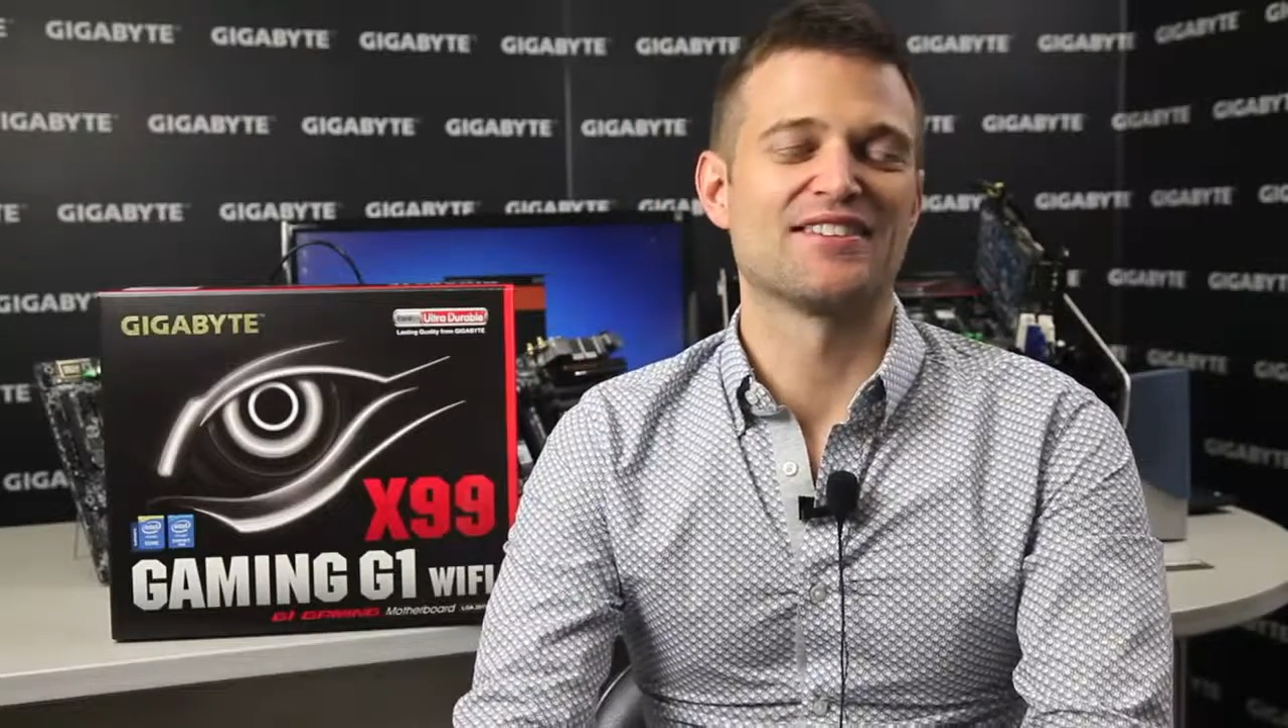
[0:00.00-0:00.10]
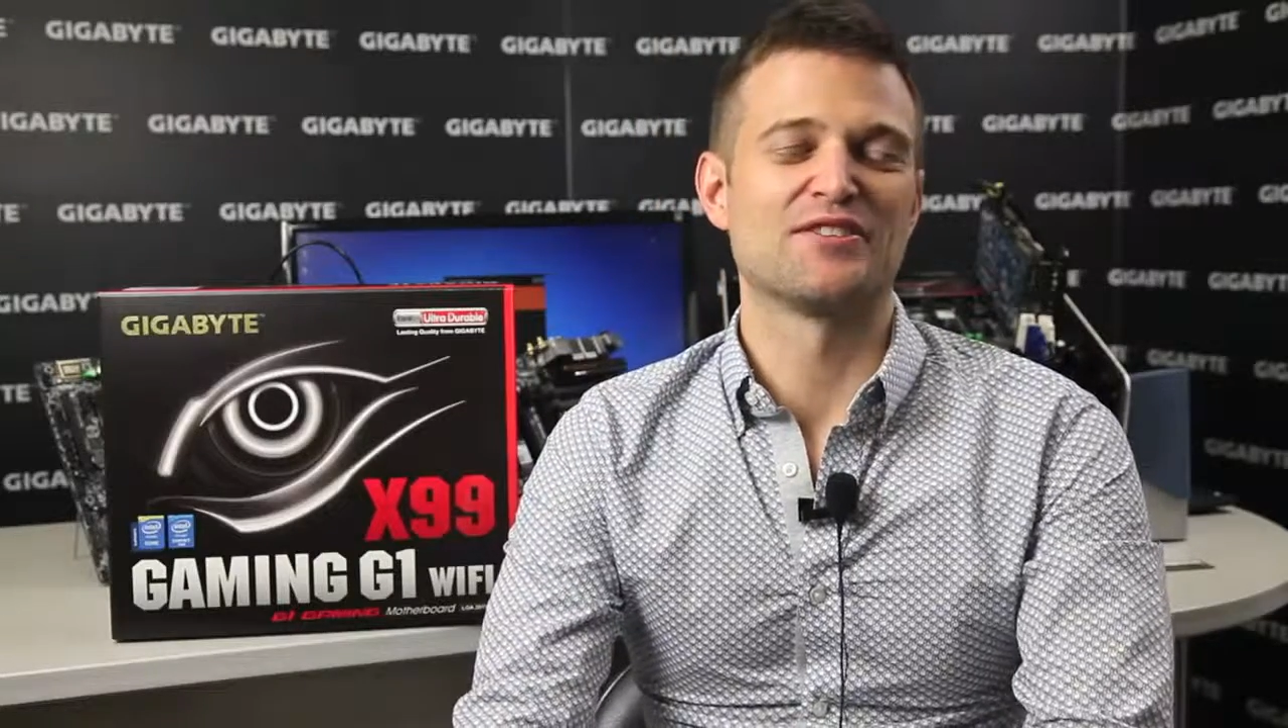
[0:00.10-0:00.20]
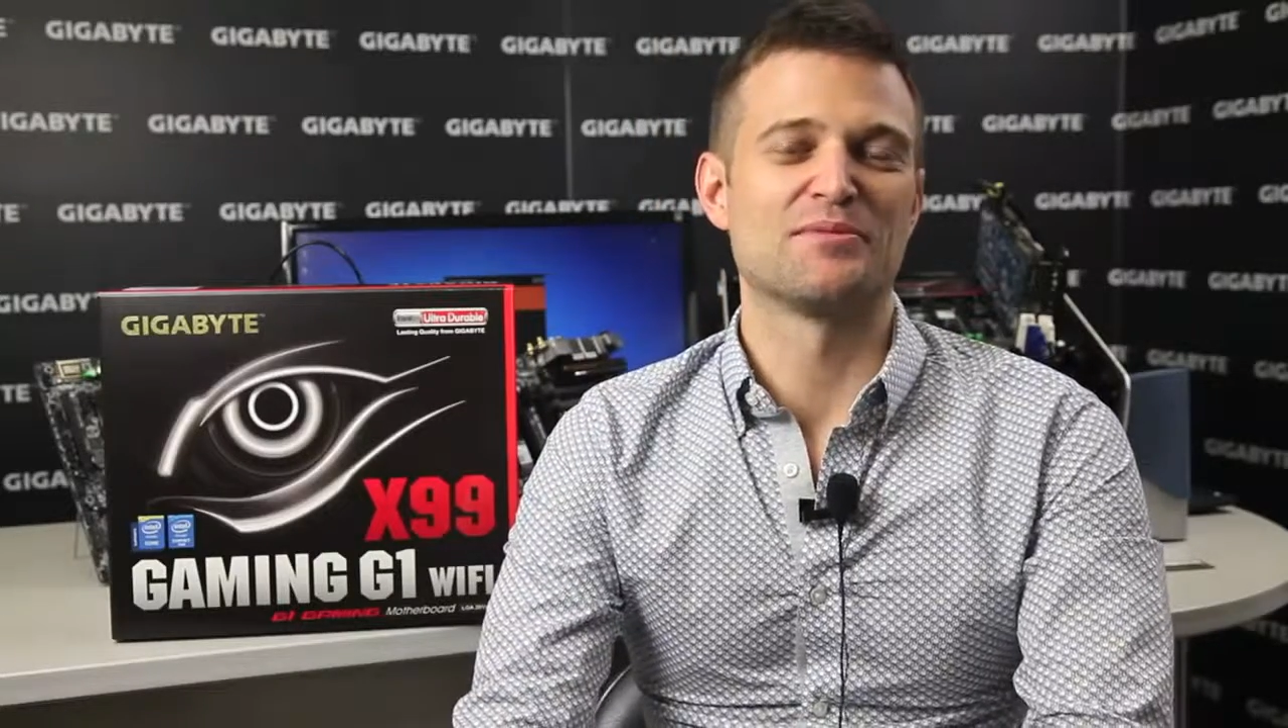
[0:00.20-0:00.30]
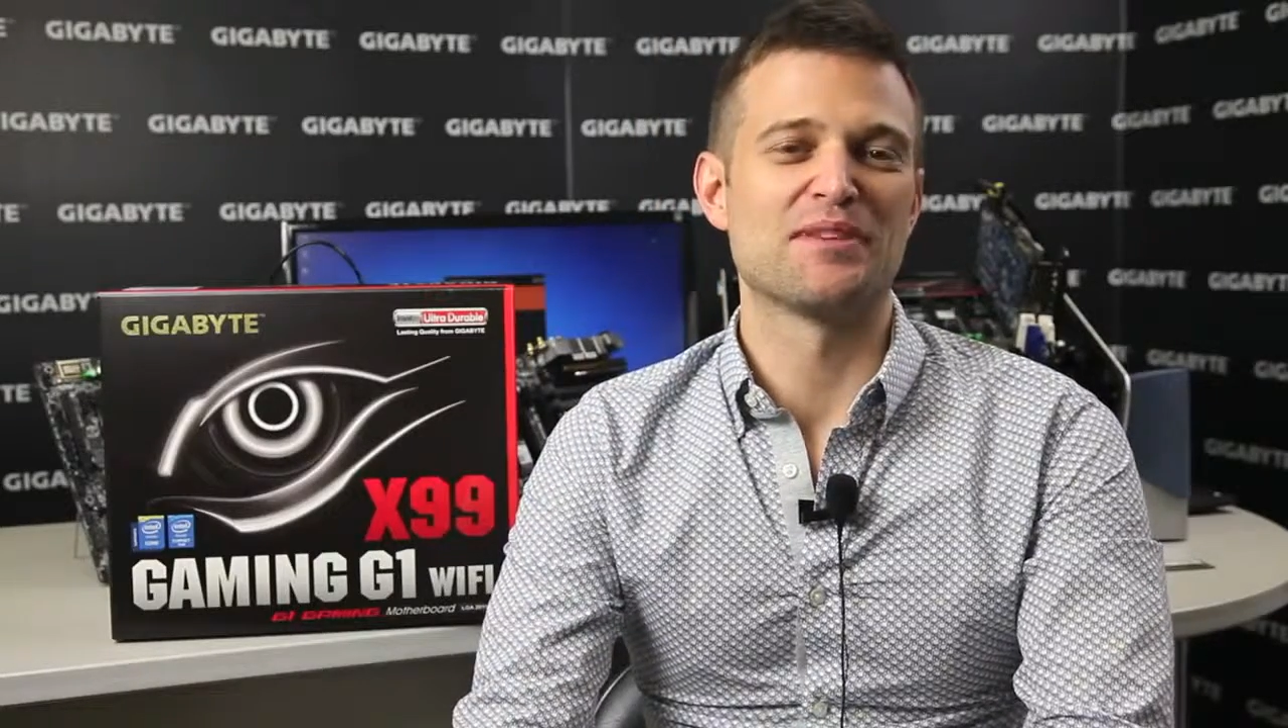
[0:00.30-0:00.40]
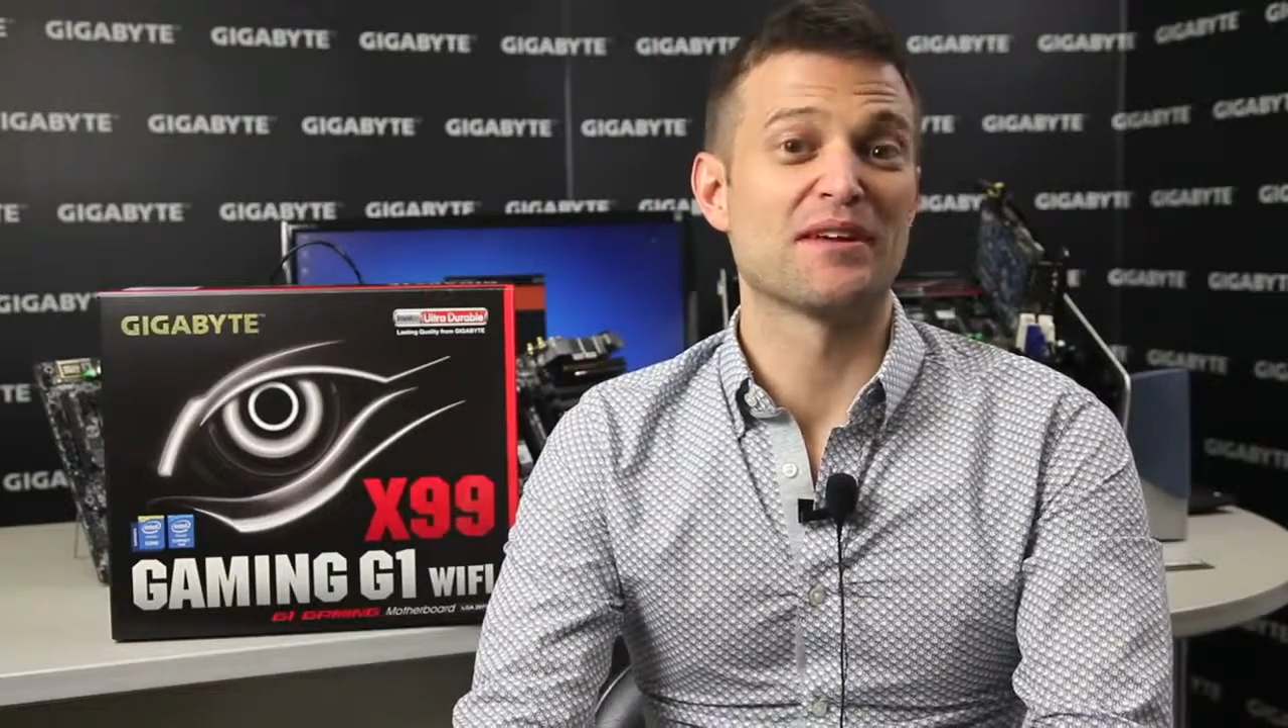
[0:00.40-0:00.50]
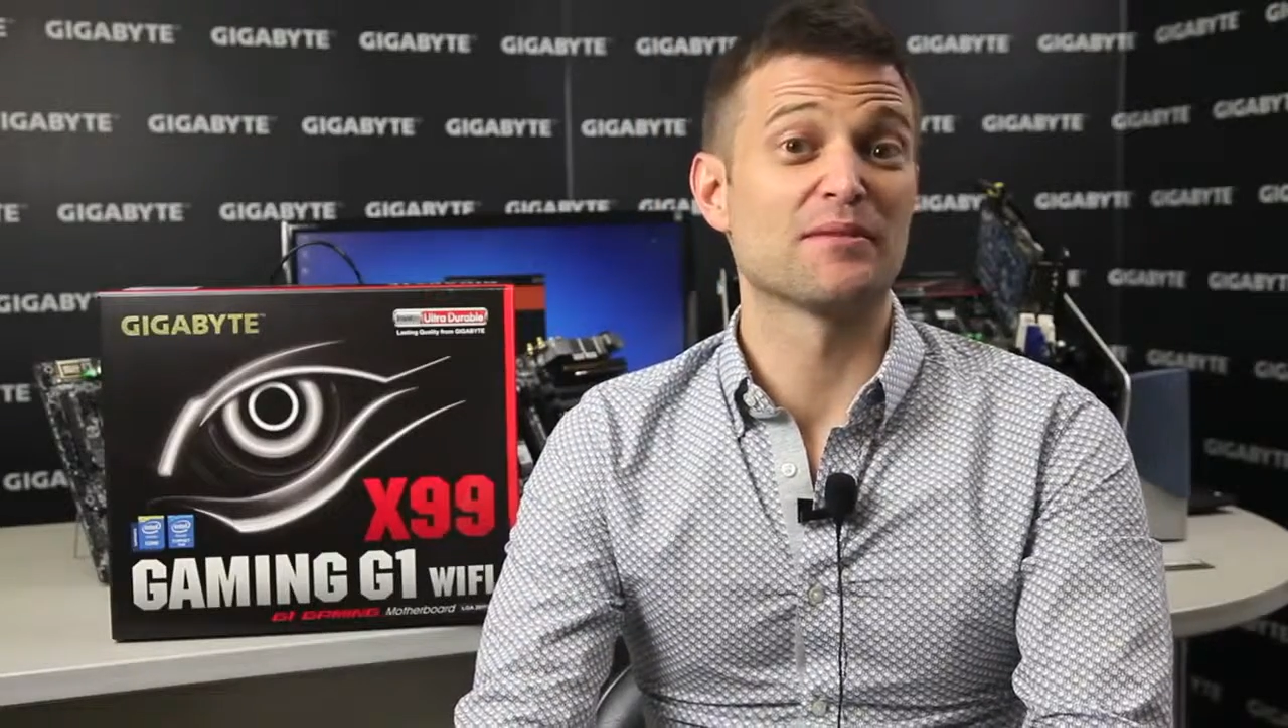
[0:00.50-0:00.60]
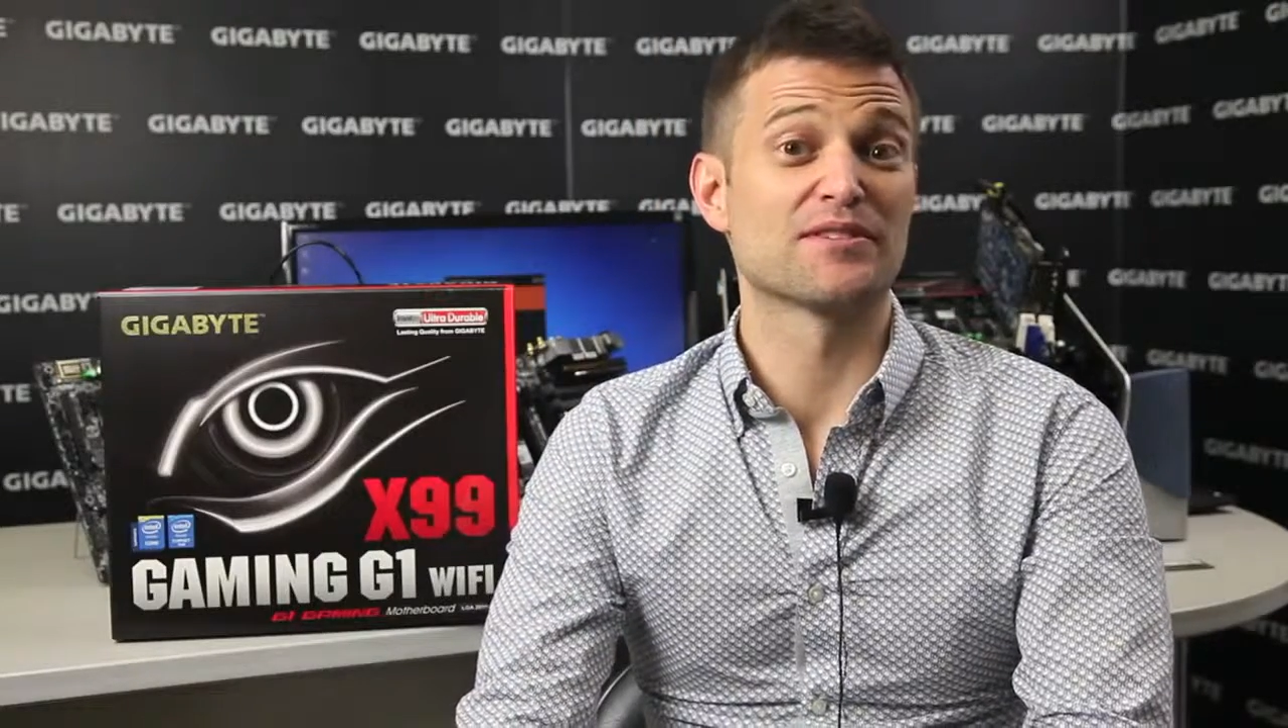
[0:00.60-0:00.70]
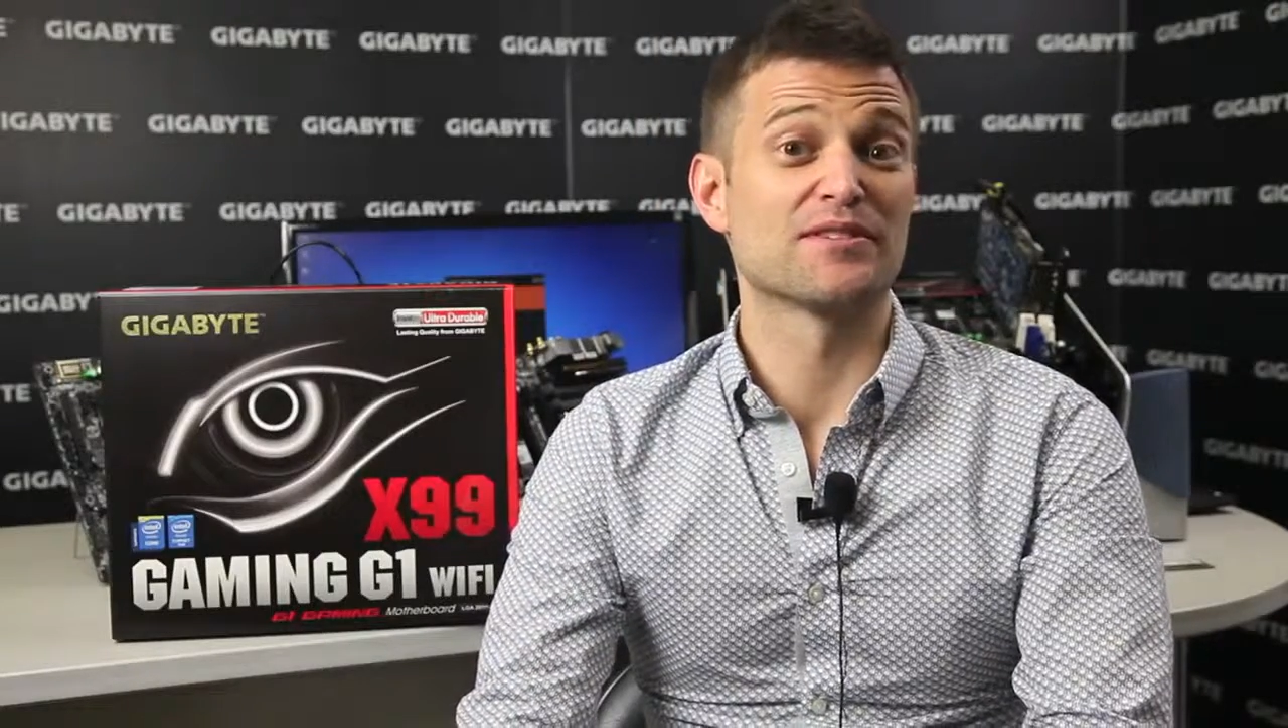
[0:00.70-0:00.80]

to be able